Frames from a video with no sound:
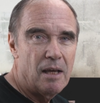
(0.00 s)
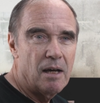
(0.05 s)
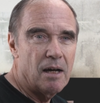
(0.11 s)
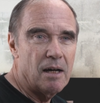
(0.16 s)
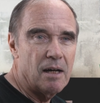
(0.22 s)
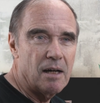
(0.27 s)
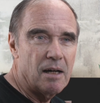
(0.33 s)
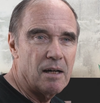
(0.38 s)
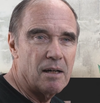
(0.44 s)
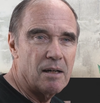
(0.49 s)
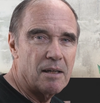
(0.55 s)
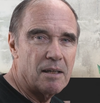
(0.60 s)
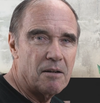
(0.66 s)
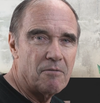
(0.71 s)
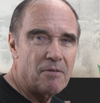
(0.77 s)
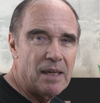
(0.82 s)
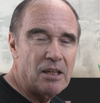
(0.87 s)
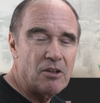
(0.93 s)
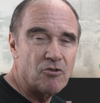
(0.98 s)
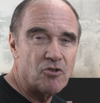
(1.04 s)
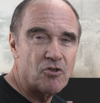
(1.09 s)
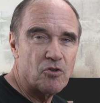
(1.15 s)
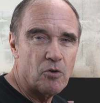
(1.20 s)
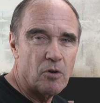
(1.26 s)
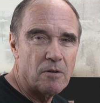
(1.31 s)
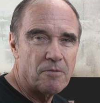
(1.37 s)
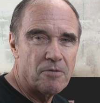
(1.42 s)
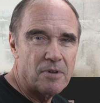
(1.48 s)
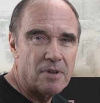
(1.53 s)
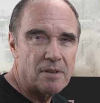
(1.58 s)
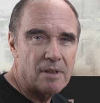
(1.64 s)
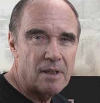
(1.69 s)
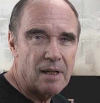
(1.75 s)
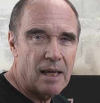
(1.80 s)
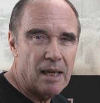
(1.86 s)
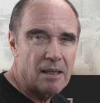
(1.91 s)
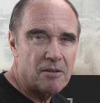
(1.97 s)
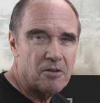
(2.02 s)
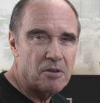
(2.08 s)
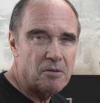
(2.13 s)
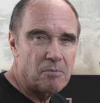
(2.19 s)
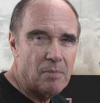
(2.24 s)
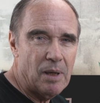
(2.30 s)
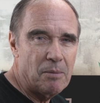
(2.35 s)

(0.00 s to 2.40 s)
in a vacant storefront that hasn't